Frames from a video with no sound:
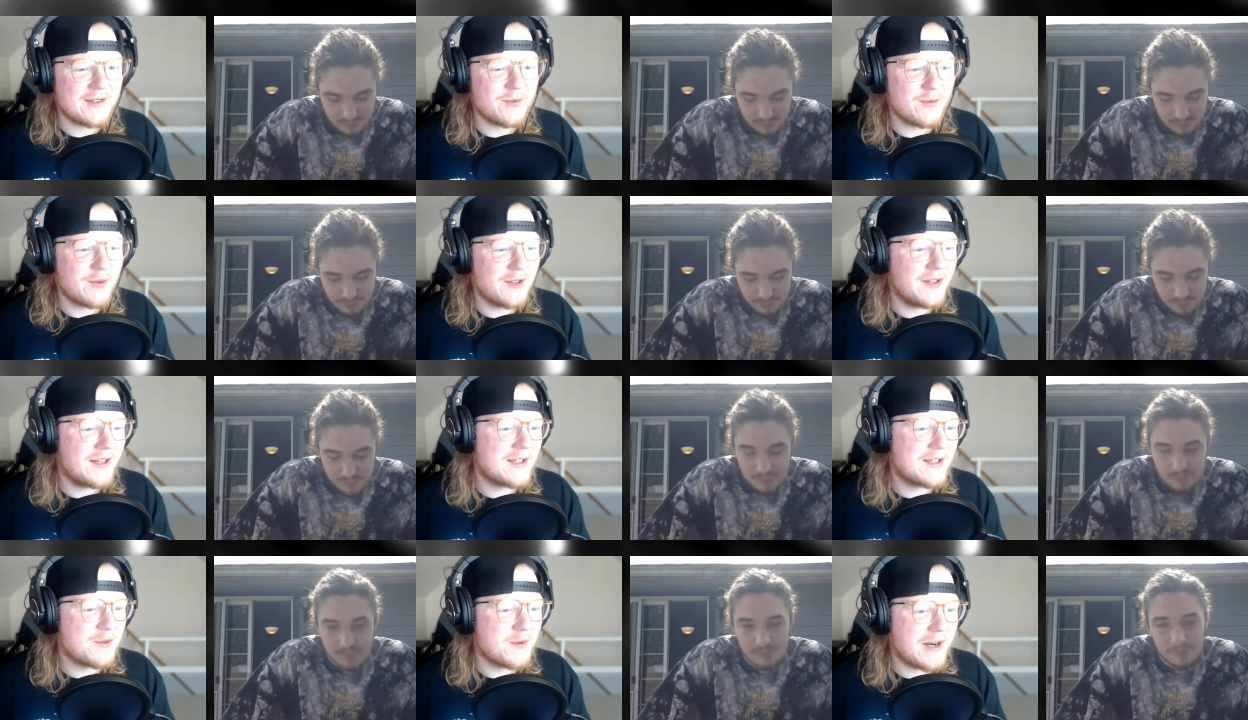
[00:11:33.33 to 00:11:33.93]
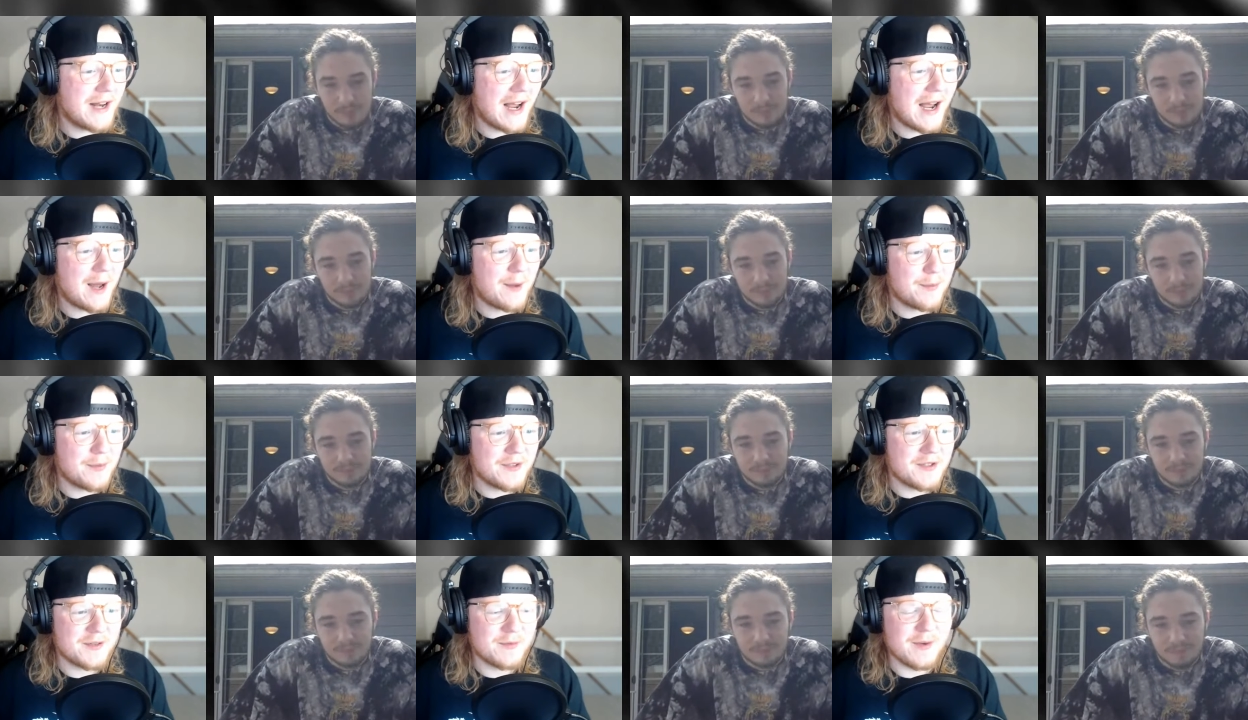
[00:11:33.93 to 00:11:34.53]
Speaker 1: That's what that's what
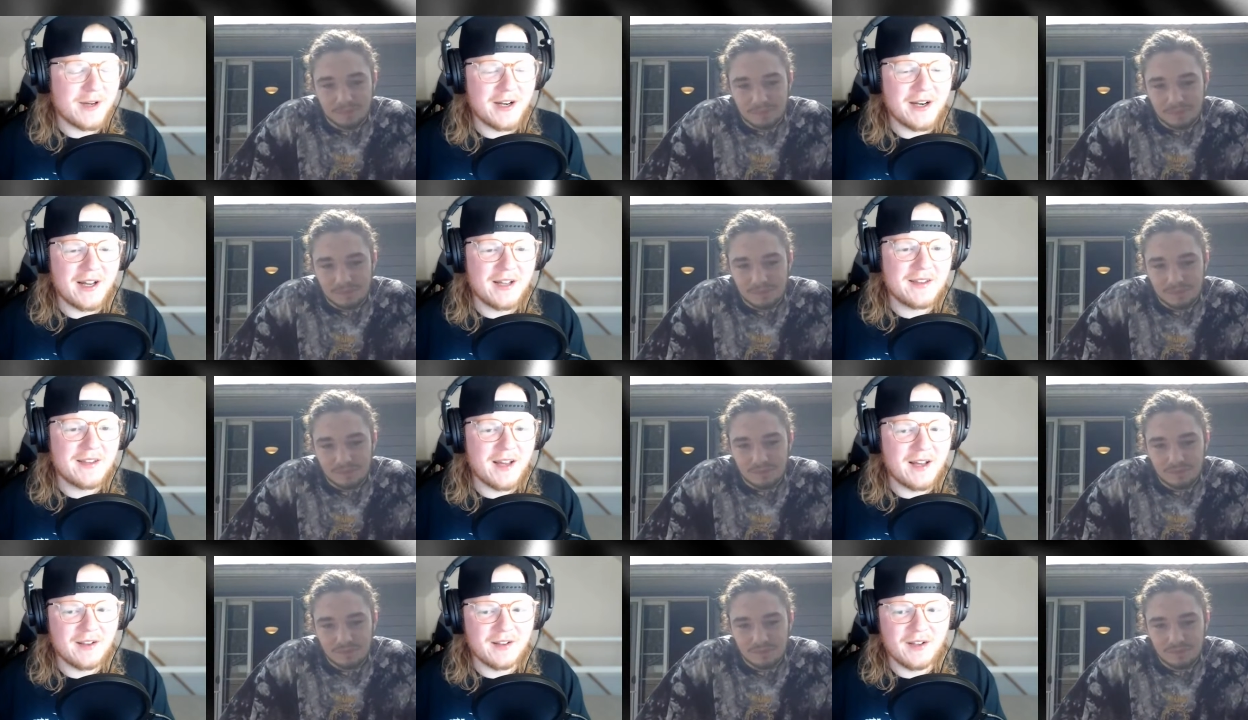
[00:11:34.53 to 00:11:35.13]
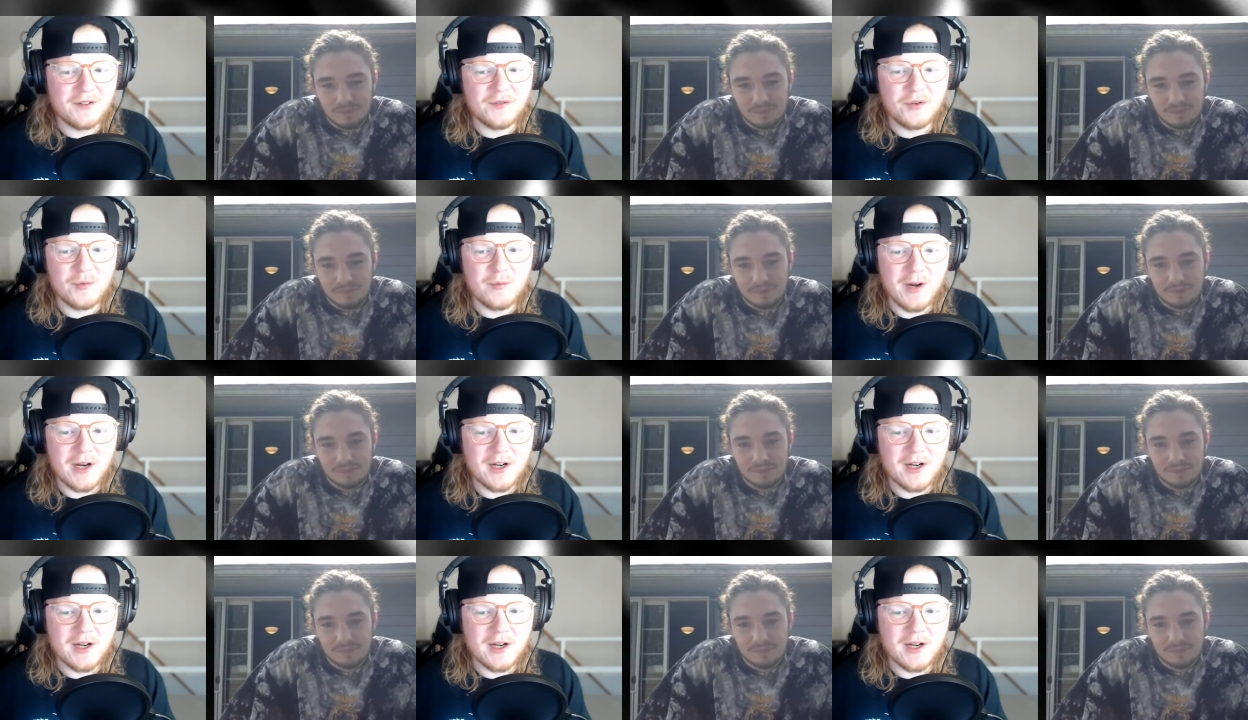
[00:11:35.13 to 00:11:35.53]
happens, man. At that level,